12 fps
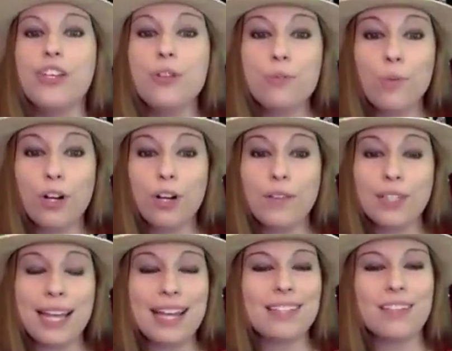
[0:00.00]
Use word
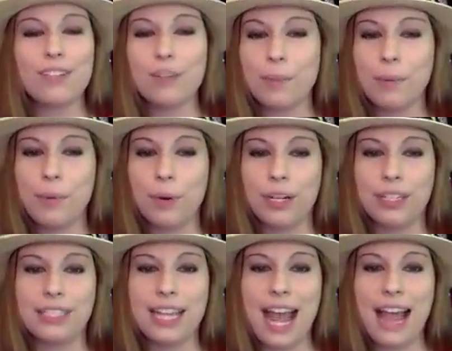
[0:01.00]
overlays, super important,